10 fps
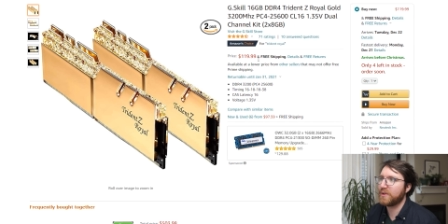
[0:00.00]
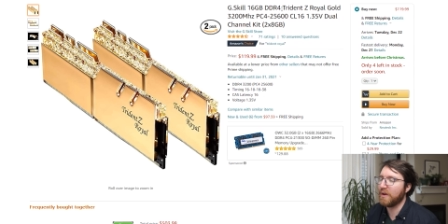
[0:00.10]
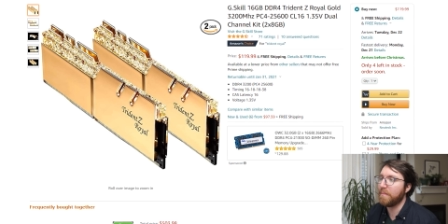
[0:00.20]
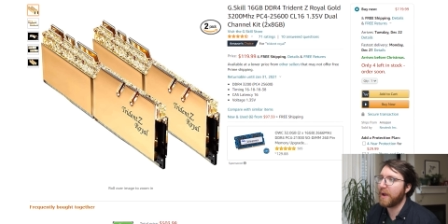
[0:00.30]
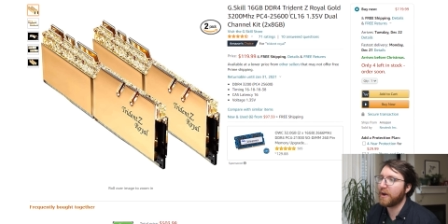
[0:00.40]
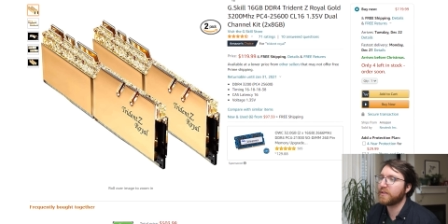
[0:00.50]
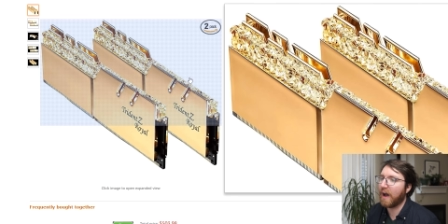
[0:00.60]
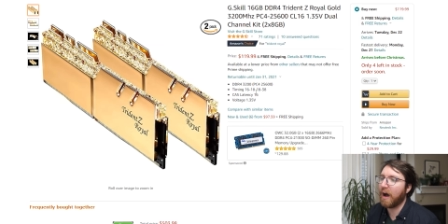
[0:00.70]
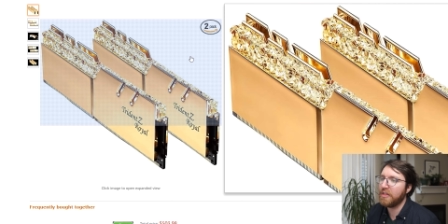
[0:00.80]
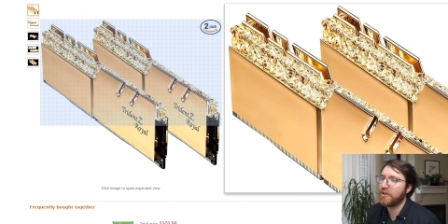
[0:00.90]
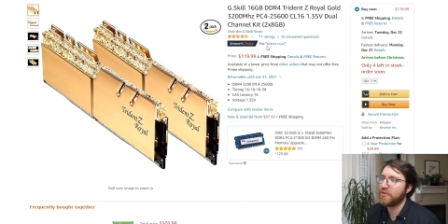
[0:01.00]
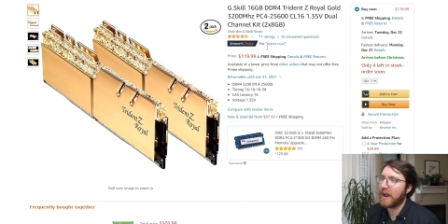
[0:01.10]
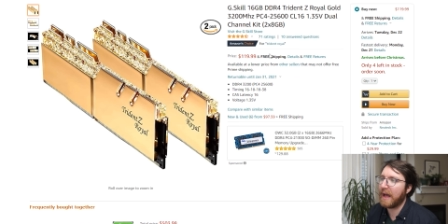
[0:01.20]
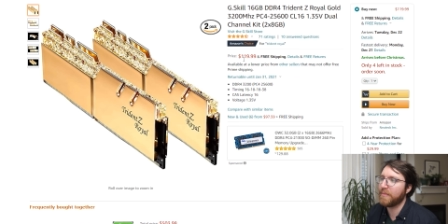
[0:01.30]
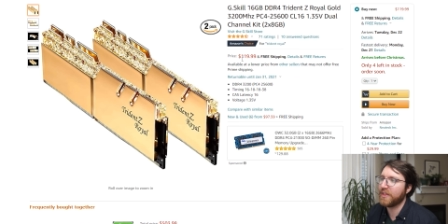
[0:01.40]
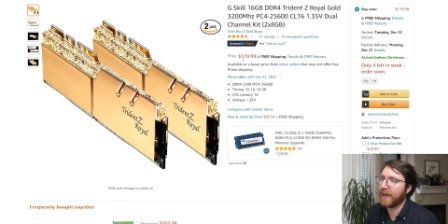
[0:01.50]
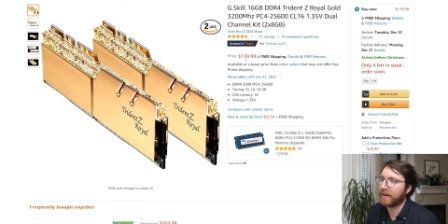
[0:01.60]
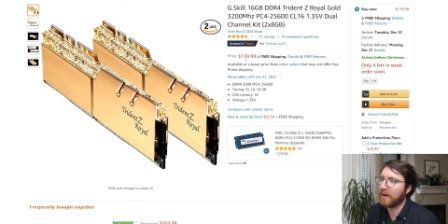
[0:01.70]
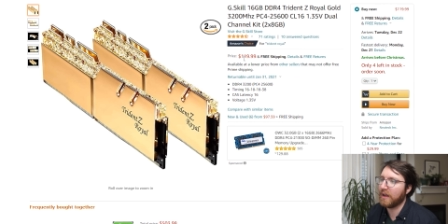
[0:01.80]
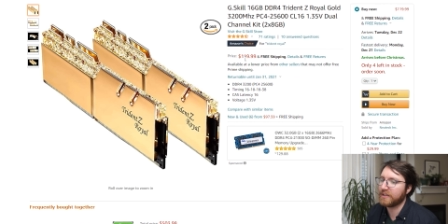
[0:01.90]
compared to other RAM in
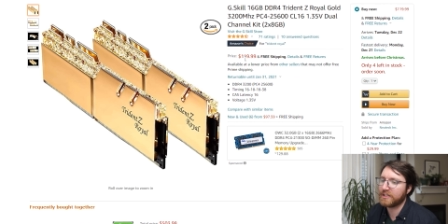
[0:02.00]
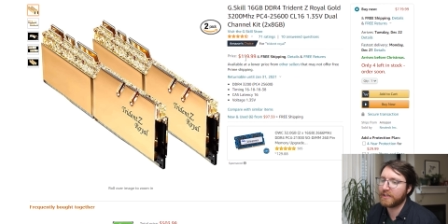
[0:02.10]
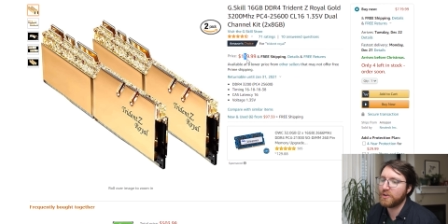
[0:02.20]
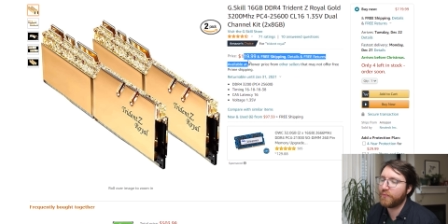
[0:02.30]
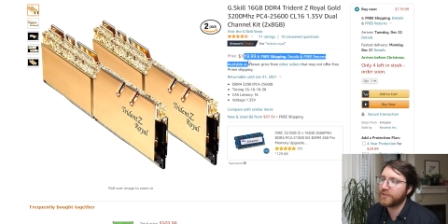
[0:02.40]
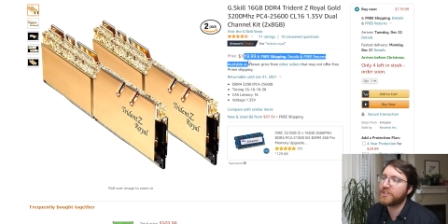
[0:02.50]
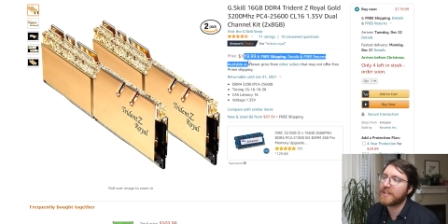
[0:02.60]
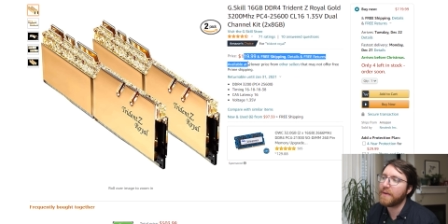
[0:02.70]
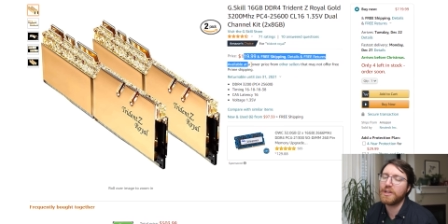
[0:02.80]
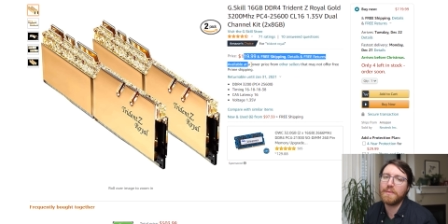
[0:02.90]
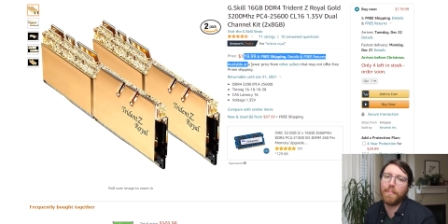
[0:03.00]
that class. Like you, for 70